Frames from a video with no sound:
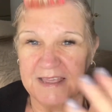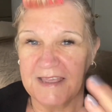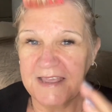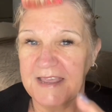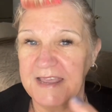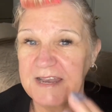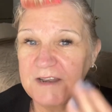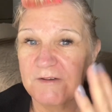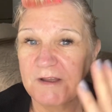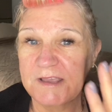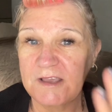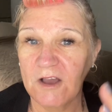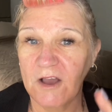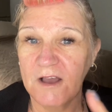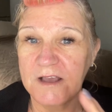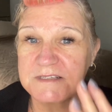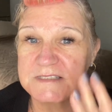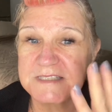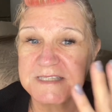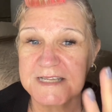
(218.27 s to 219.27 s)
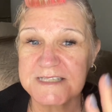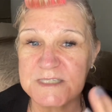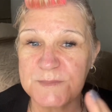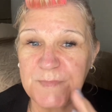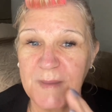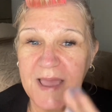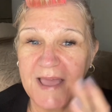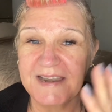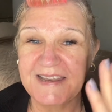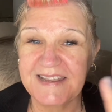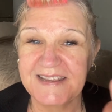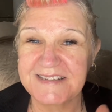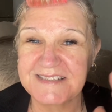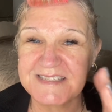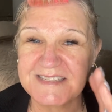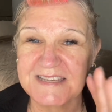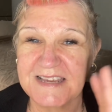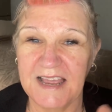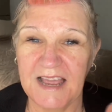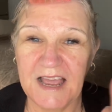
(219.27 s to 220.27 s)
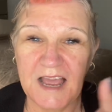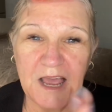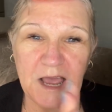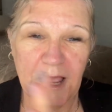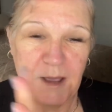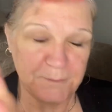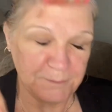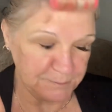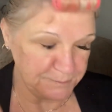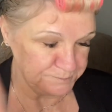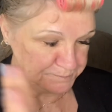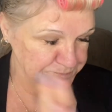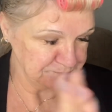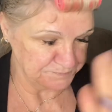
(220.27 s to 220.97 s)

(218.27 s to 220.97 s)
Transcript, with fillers: Anyway, guys, that's about it. Um,